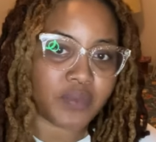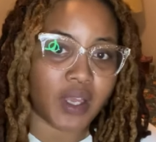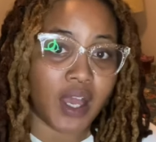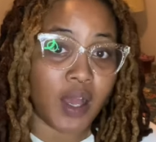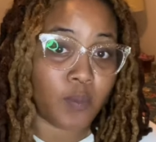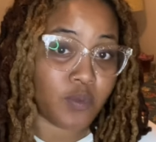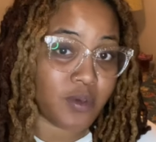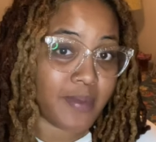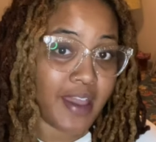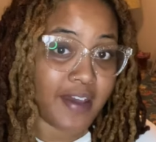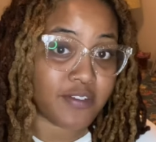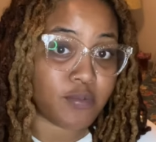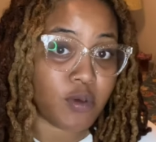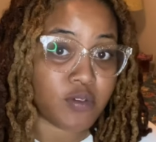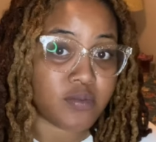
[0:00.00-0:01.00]
um, we may have
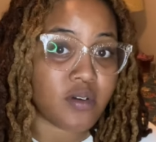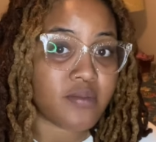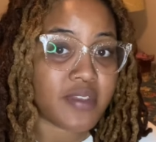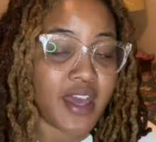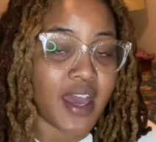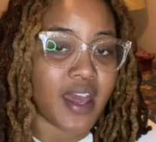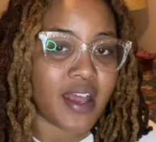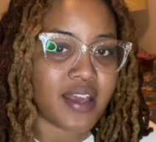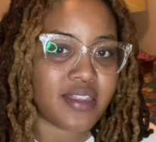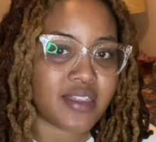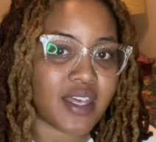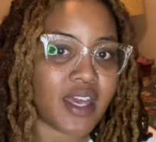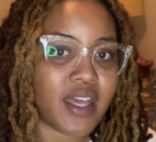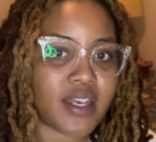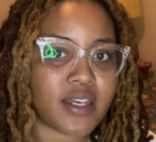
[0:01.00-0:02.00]
to postpone that. And
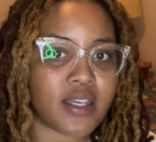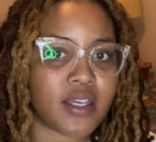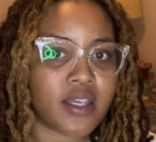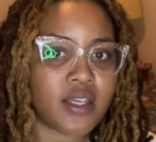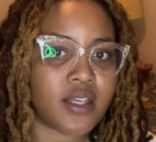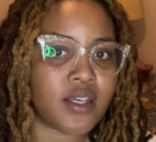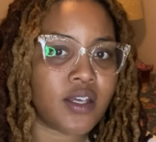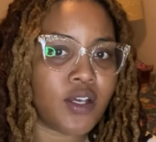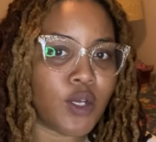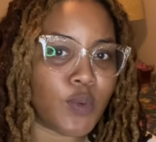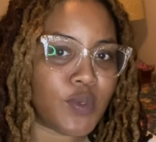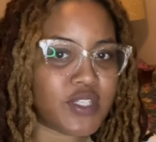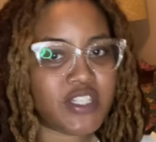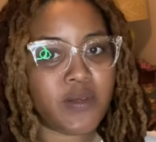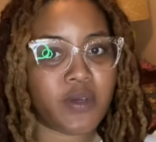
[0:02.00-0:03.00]
then
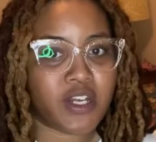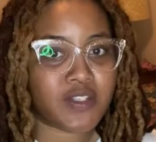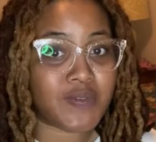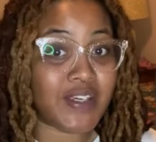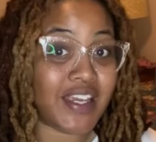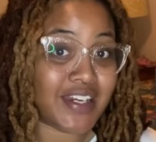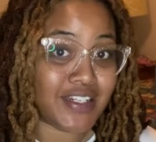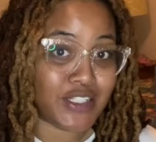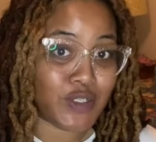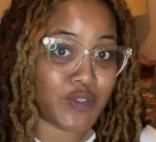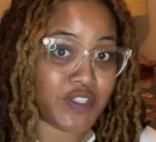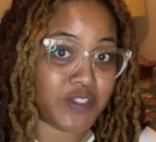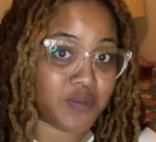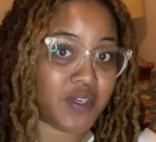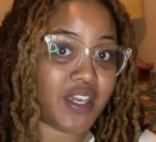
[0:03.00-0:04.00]
we'll see what else we get into
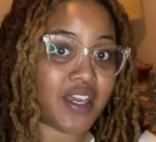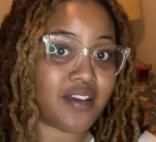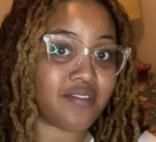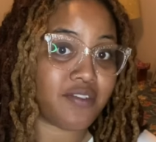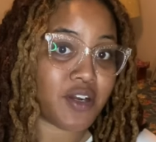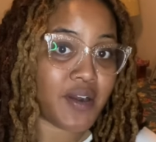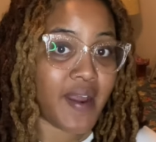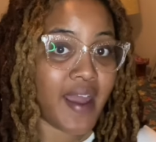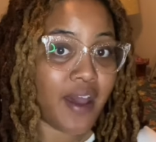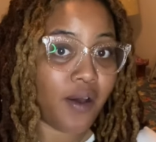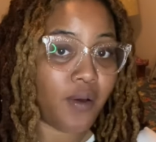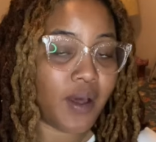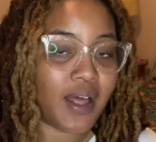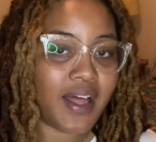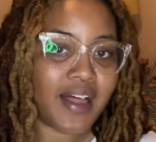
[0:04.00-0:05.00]
this weekend. For
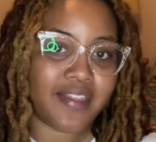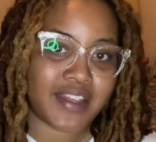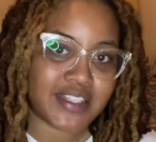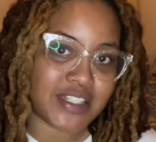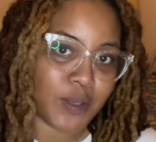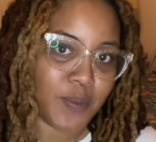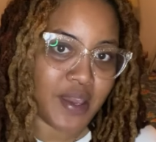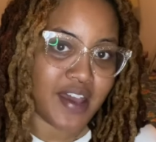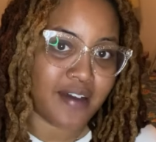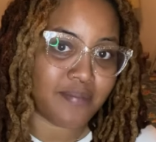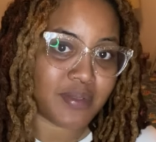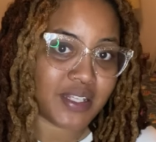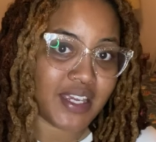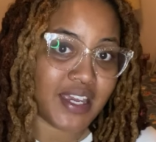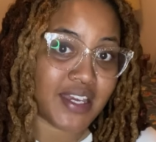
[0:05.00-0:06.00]
now, that's all we have
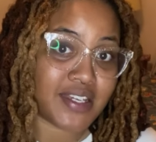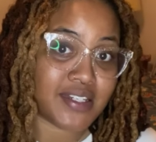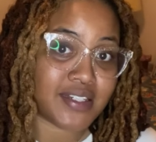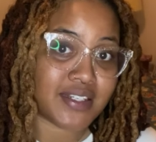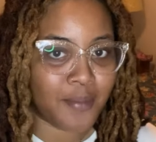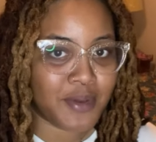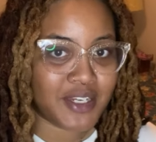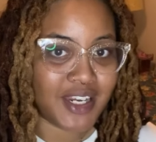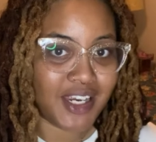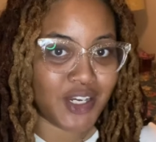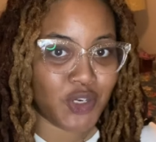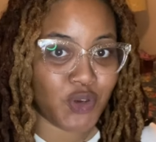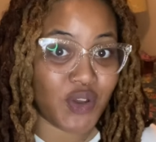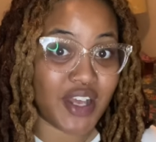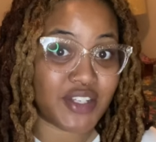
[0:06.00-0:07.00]
planned. I'll be taking
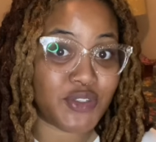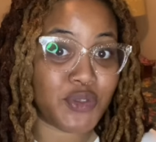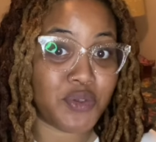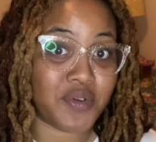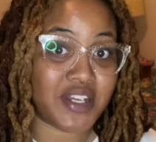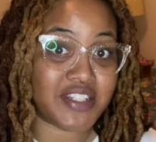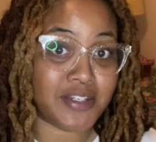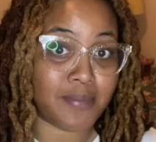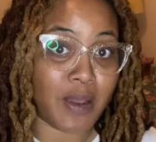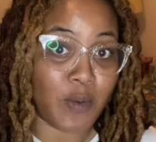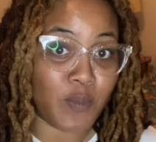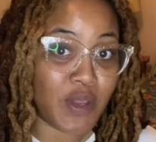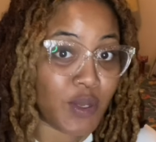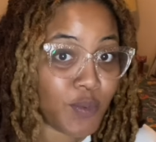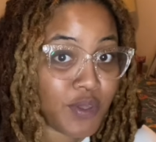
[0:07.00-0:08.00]
you guys through the rest of my
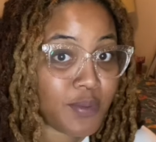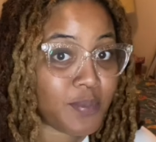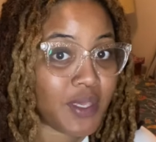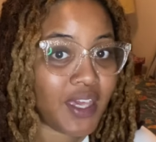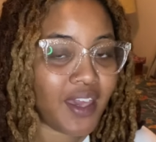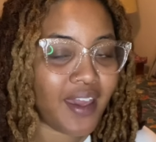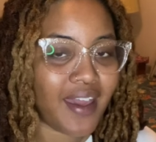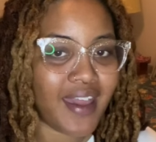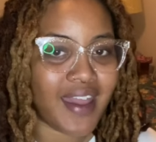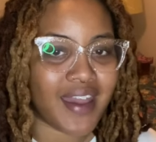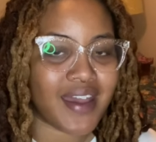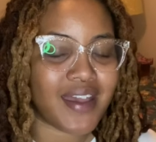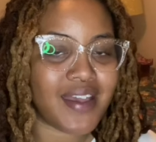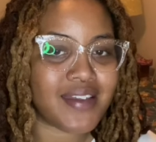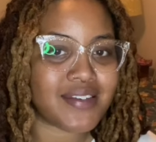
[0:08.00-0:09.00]
week with me
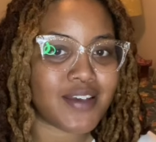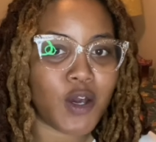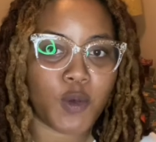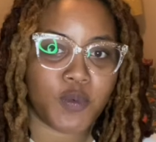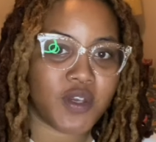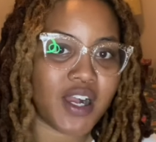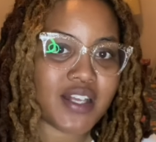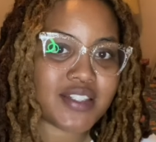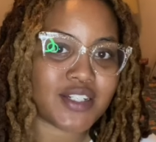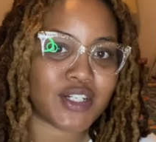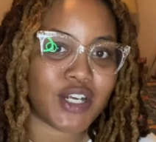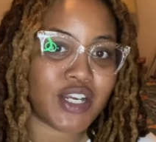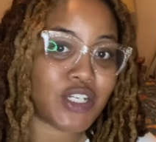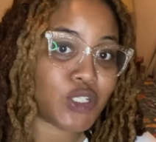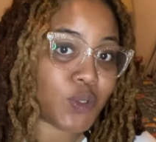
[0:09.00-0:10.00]
and I hope you guys are
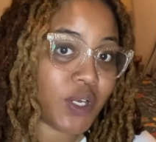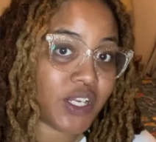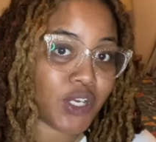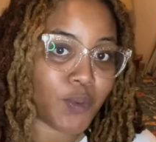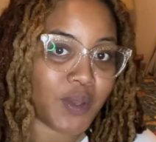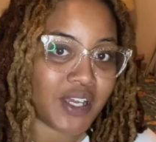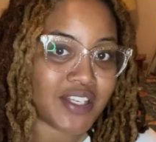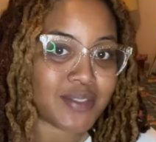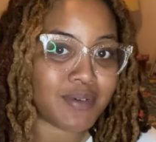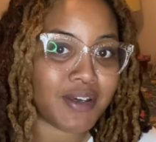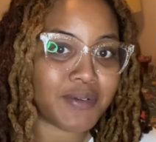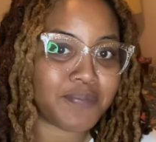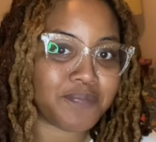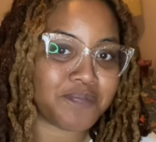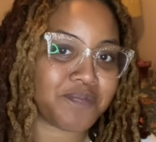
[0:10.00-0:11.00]
enjoying your week as well.